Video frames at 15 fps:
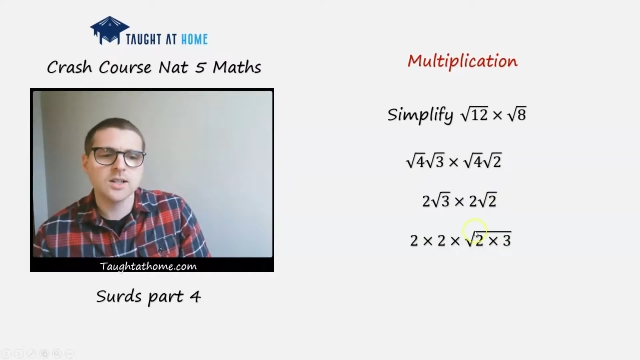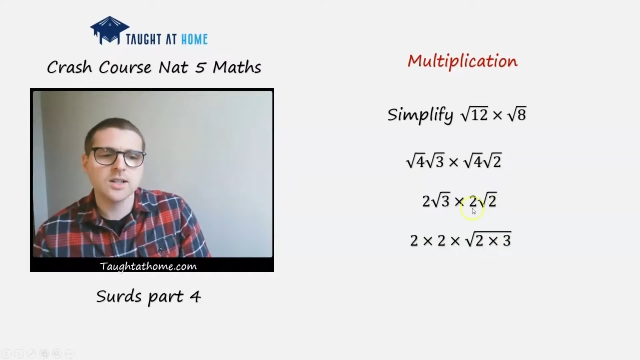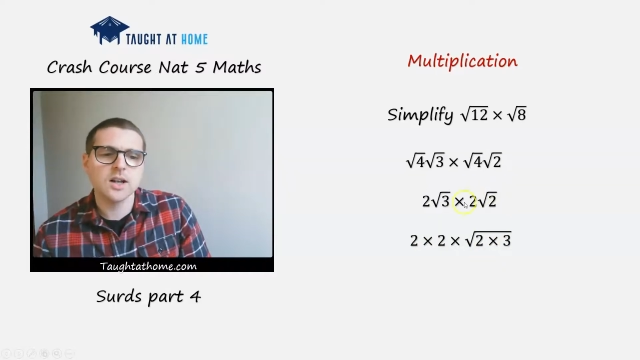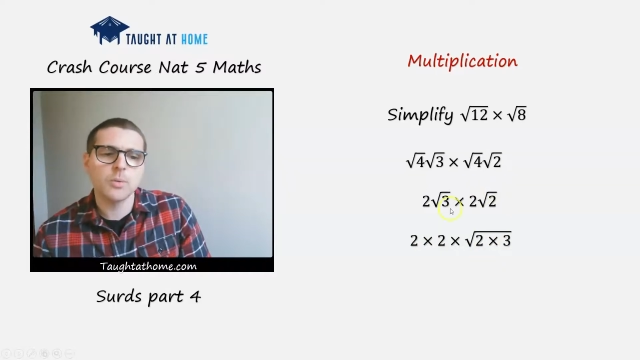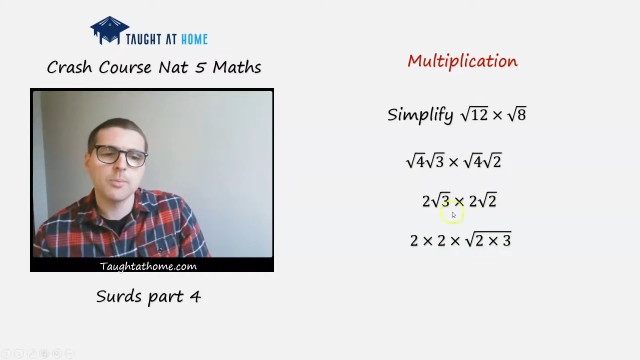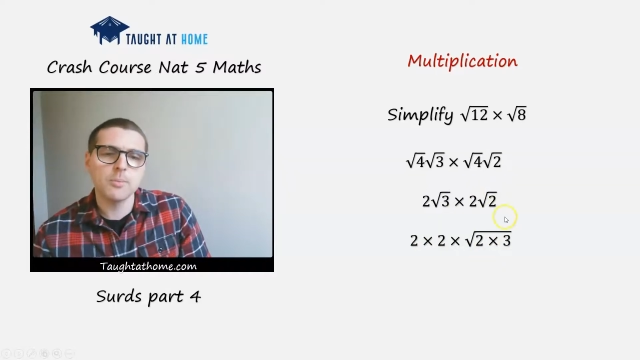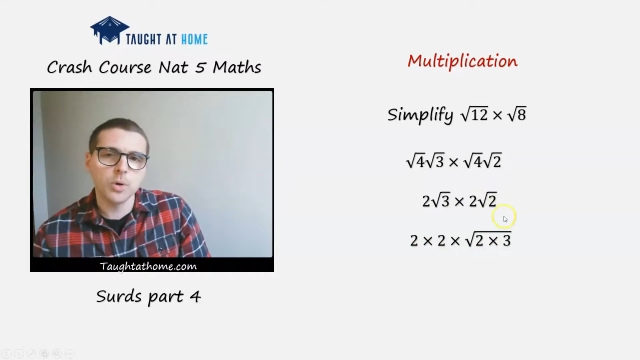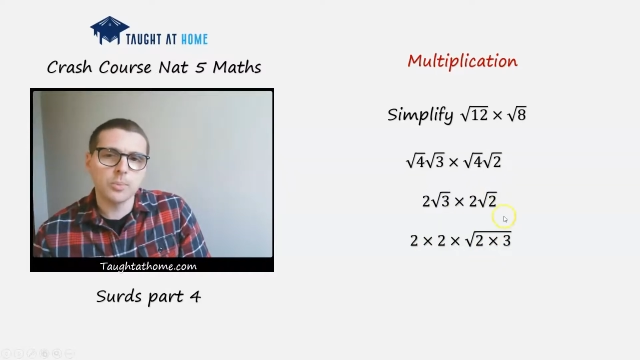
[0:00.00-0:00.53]
and
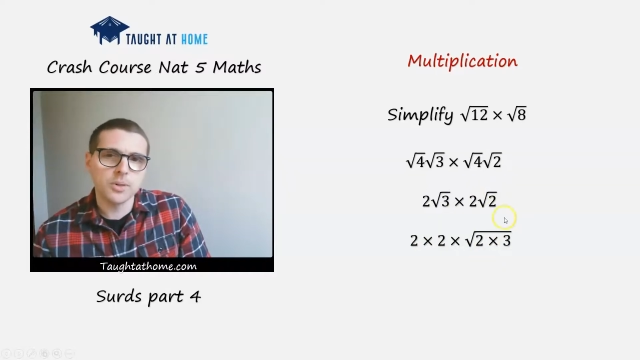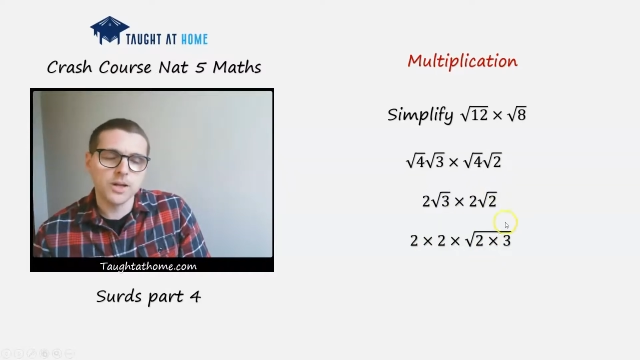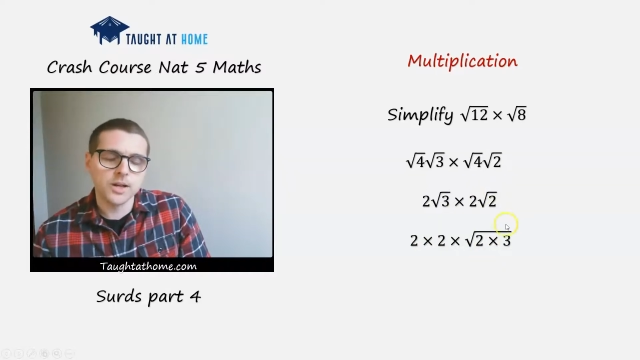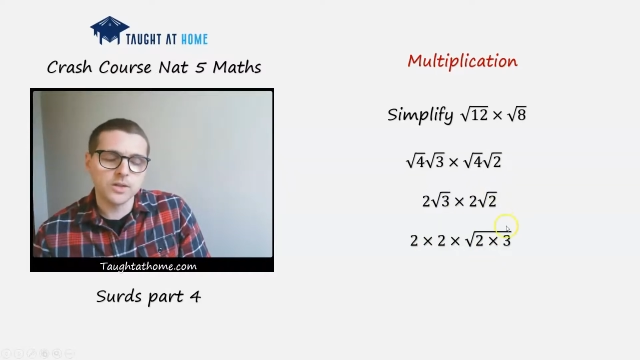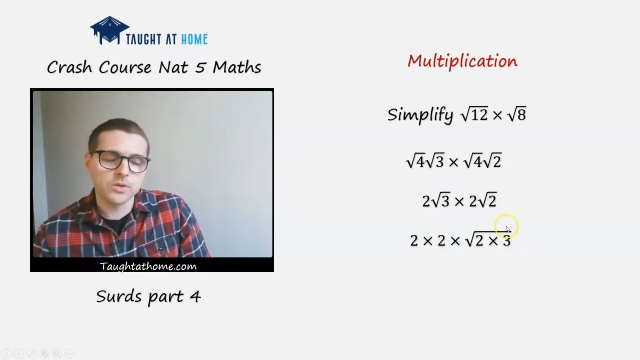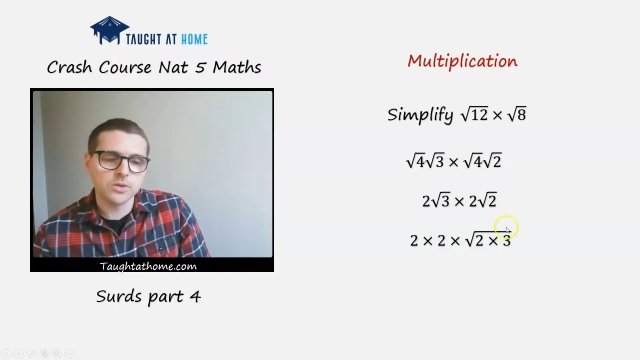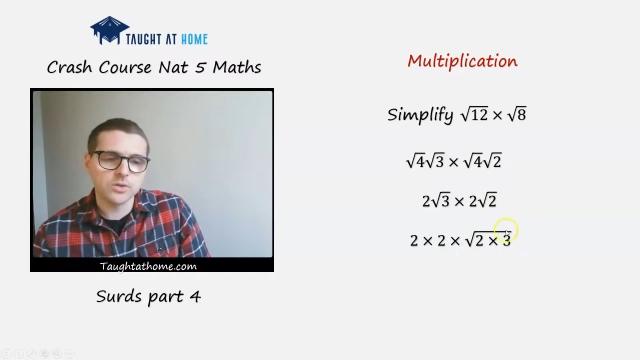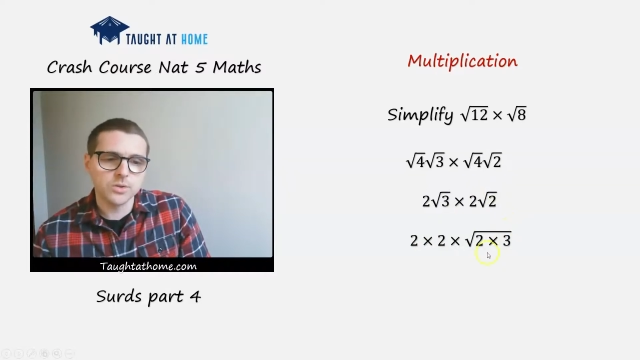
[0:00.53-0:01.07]
we're multiplying
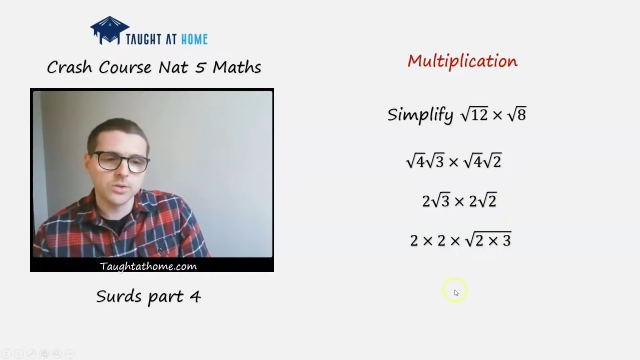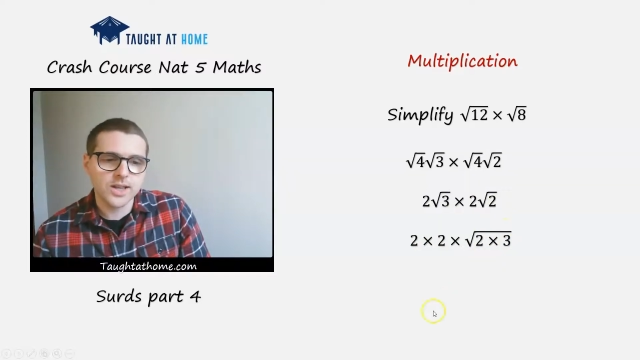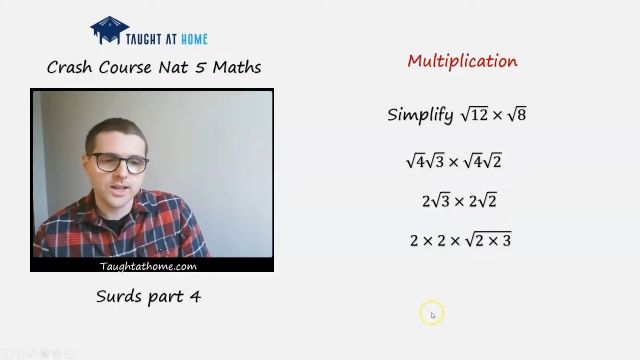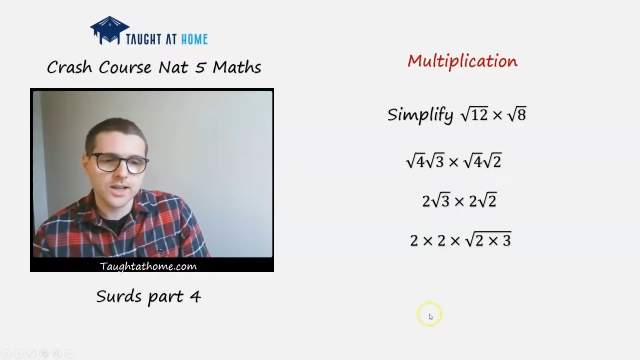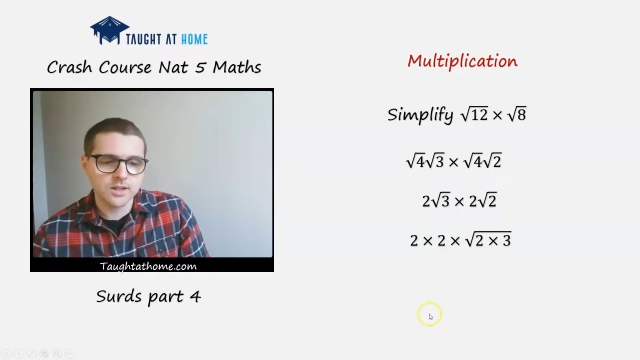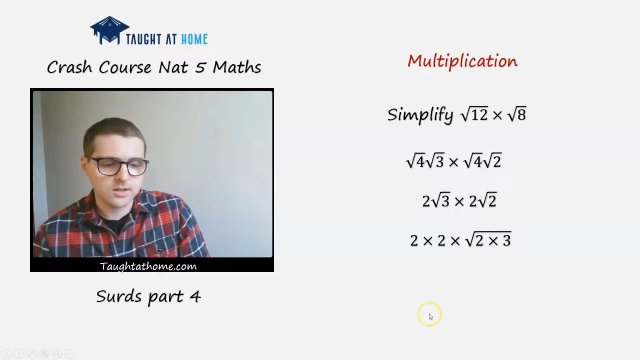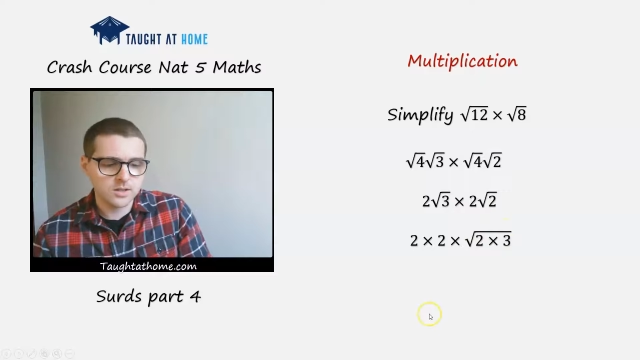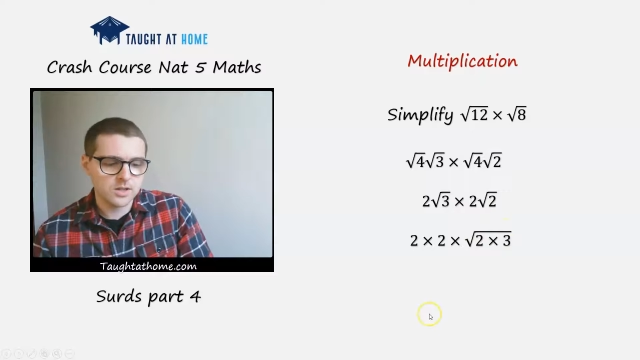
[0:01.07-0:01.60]
those two
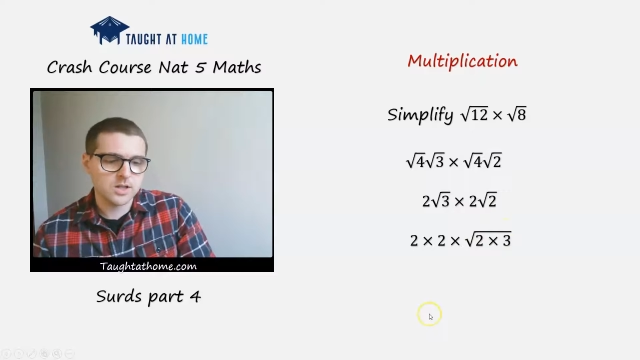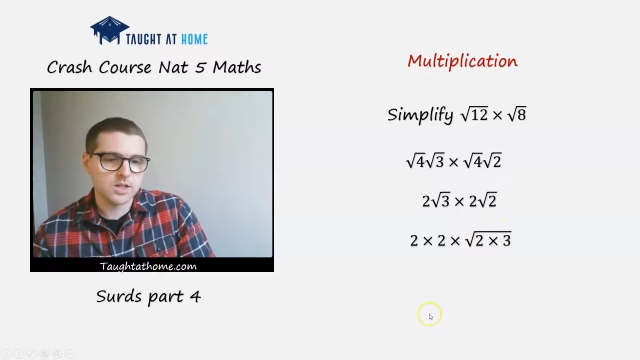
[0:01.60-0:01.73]
together.